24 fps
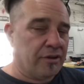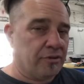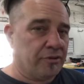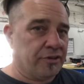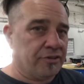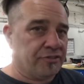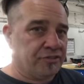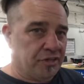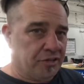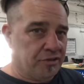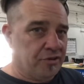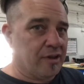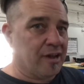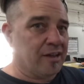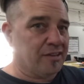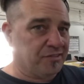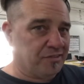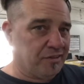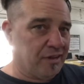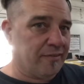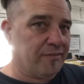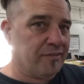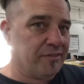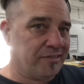I know you said you got
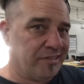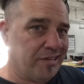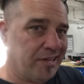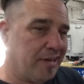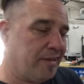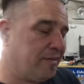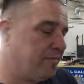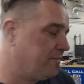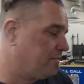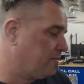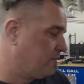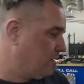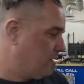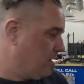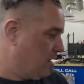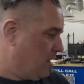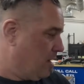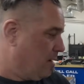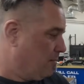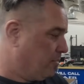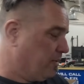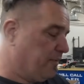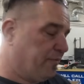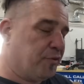17s.
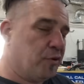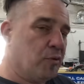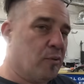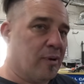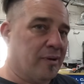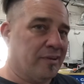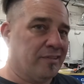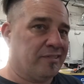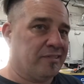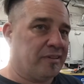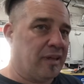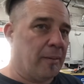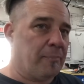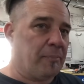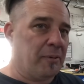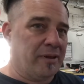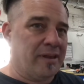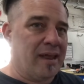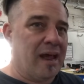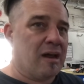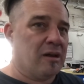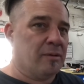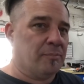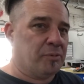Yeah. But if you want to step it
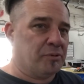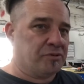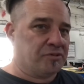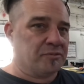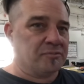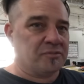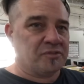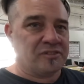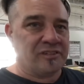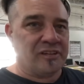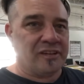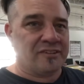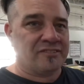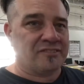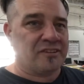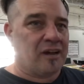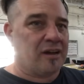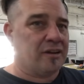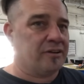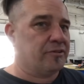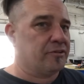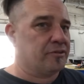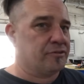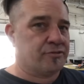down, and put some slicks
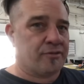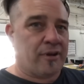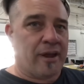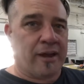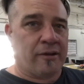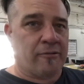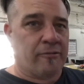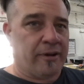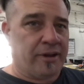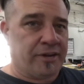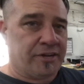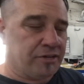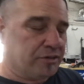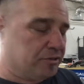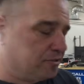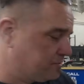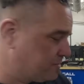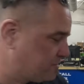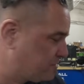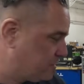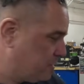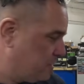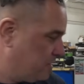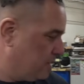on it or drag radials,
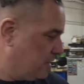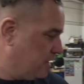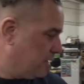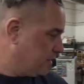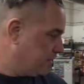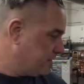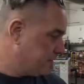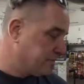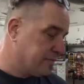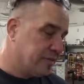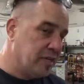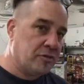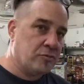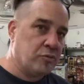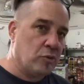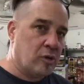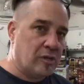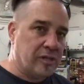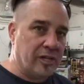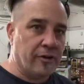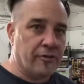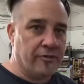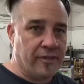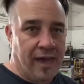this will
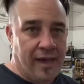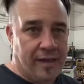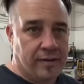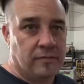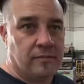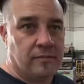clear that.